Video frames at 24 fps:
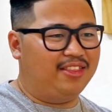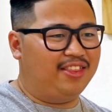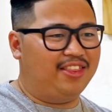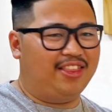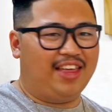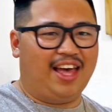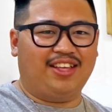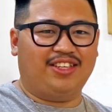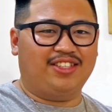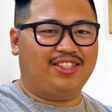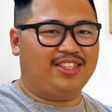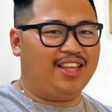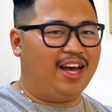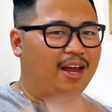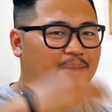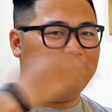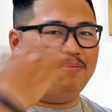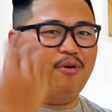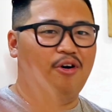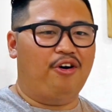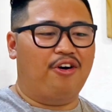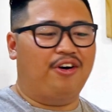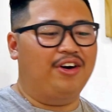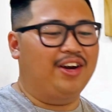that
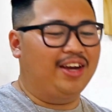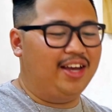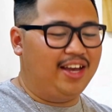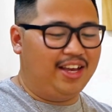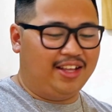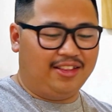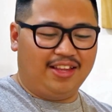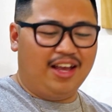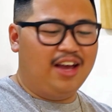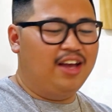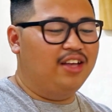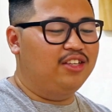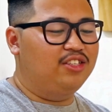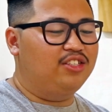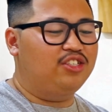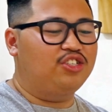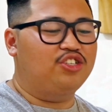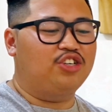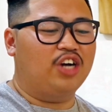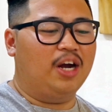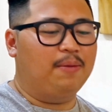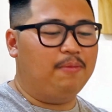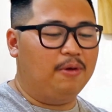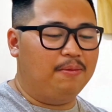started pouring in.
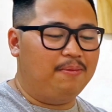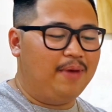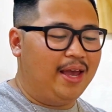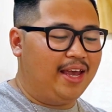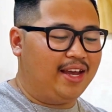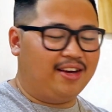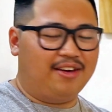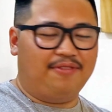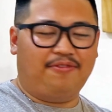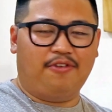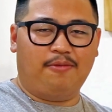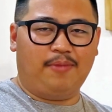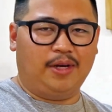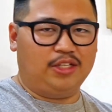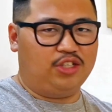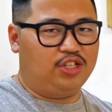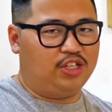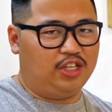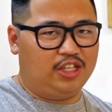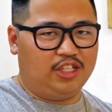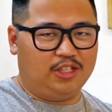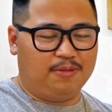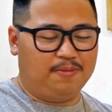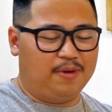Troublemaker for my
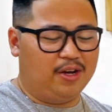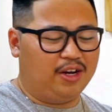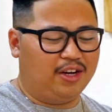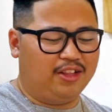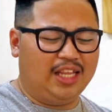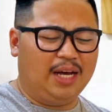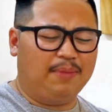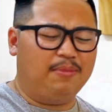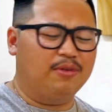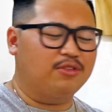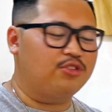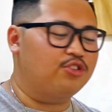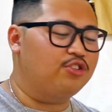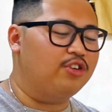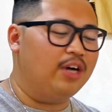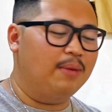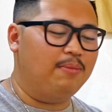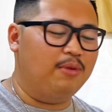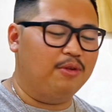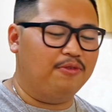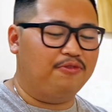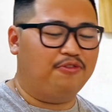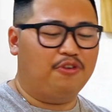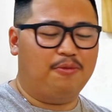cheeseburger, double
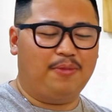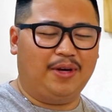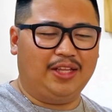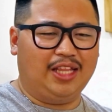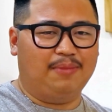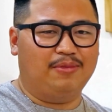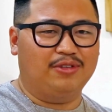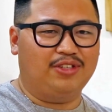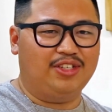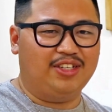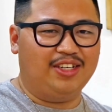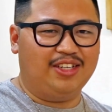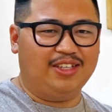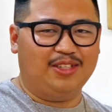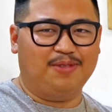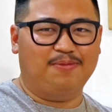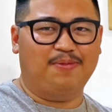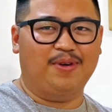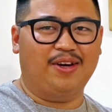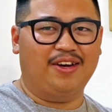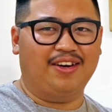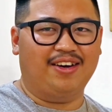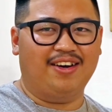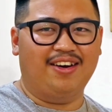trouble for my double
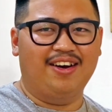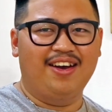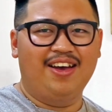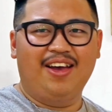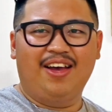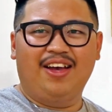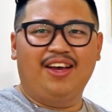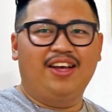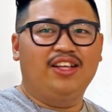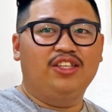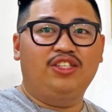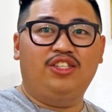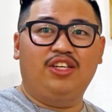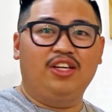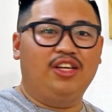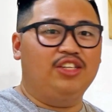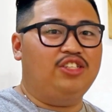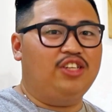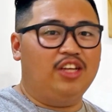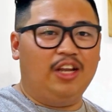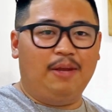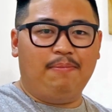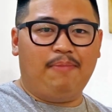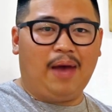cheeseburger,
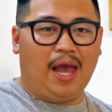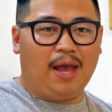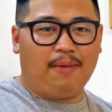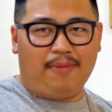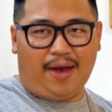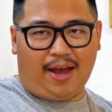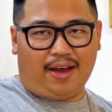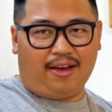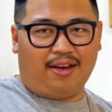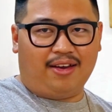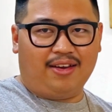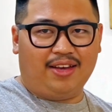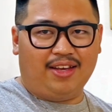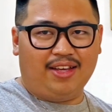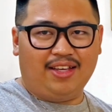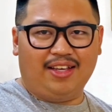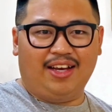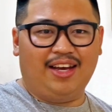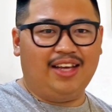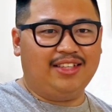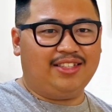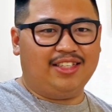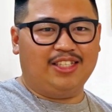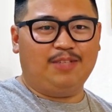chili bang bang.
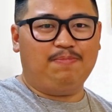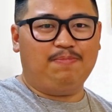It's a